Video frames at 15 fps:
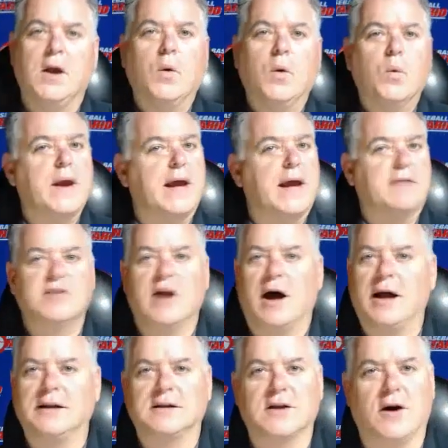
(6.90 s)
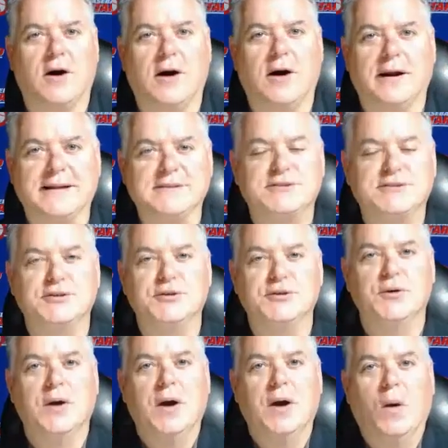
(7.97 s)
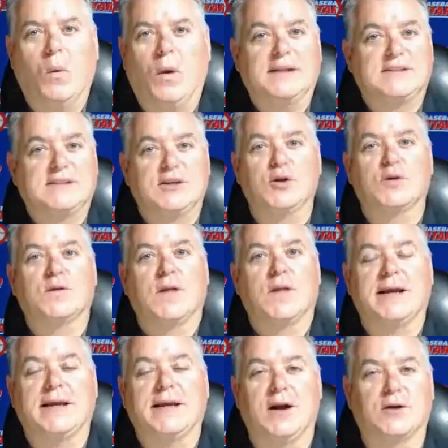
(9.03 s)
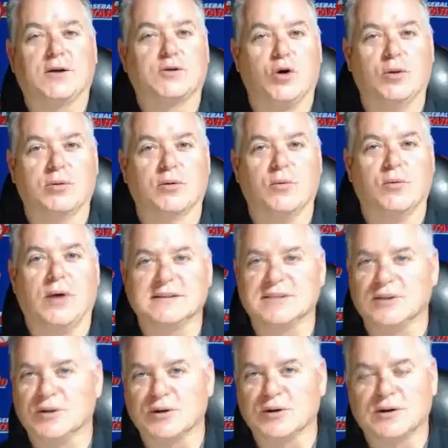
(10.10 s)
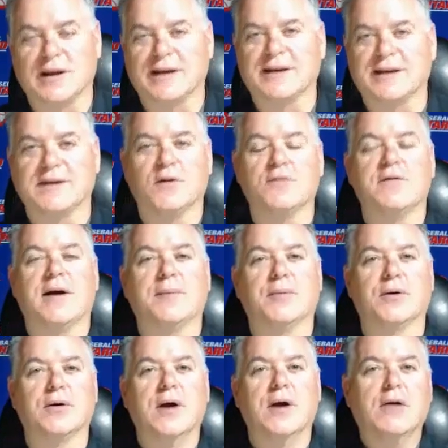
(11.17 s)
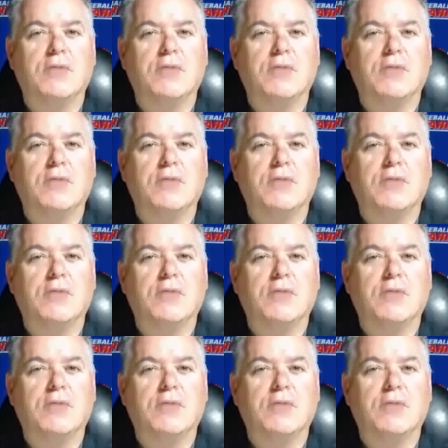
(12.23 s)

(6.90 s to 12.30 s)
We have not gone into what does it look like in October, what does it look like in November.